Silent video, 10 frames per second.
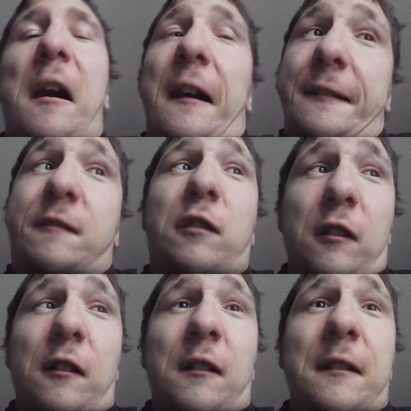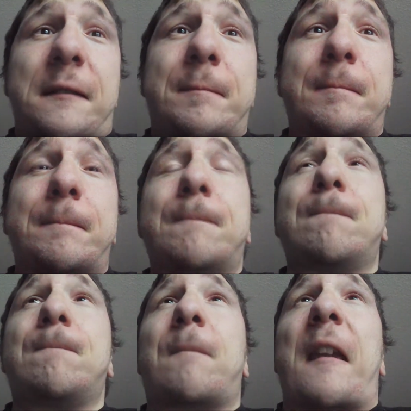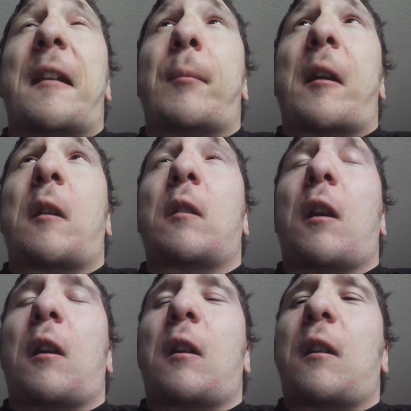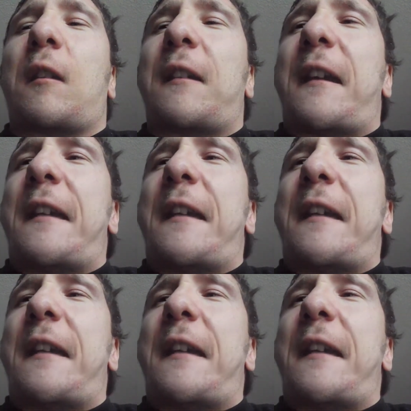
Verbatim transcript: I should think about uh,